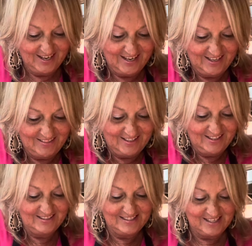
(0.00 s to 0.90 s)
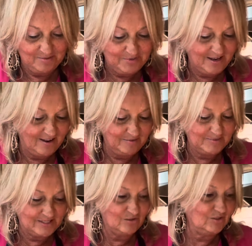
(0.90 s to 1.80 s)
And then
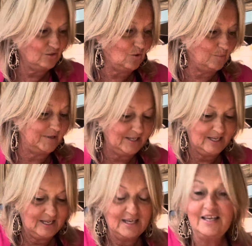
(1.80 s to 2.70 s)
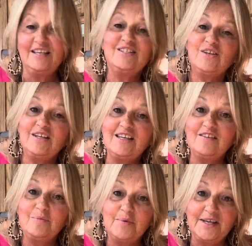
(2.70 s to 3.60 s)
sometimes the Lord told me he's going to
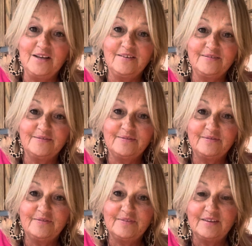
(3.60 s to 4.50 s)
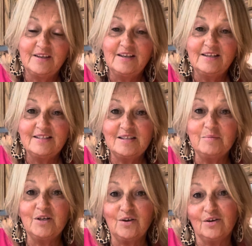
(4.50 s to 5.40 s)
give me some
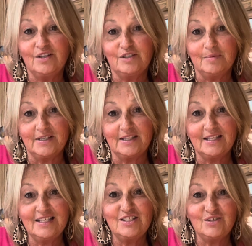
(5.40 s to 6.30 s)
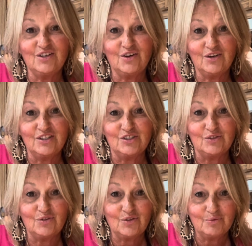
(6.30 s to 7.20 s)
encouragement, things to encourage
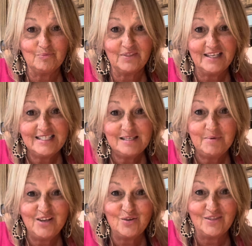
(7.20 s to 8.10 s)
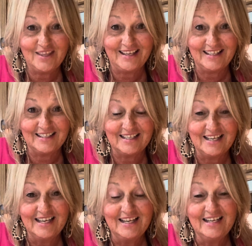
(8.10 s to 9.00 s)
you, th things to make you think.
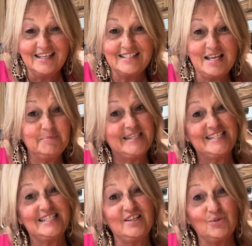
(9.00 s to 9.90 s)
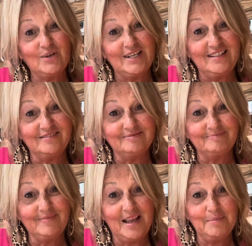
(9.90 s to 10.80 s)
Because I'm 63.
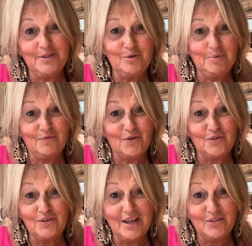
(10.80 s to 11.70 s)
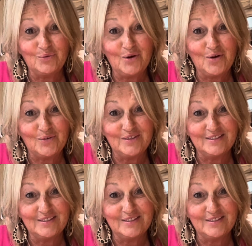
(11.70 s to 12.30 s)
I'm a little bit further down the road